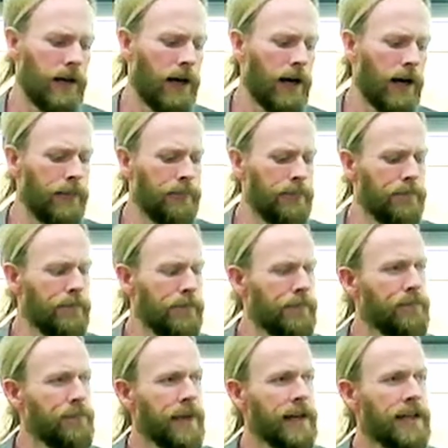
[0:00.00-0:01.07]
I
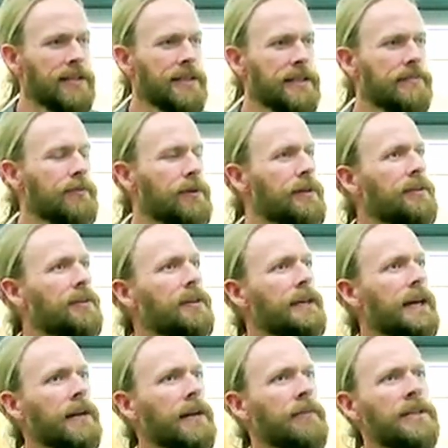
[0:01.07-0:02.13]
guess it's worth
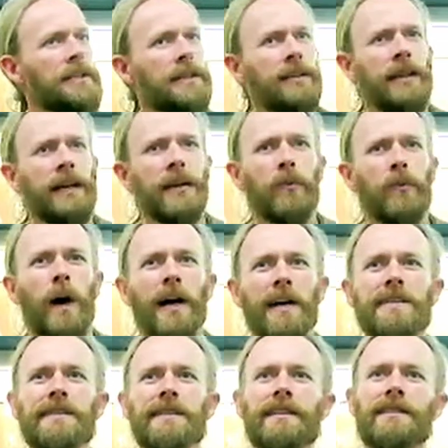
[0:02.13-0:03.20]
kind of mentioning, like, why is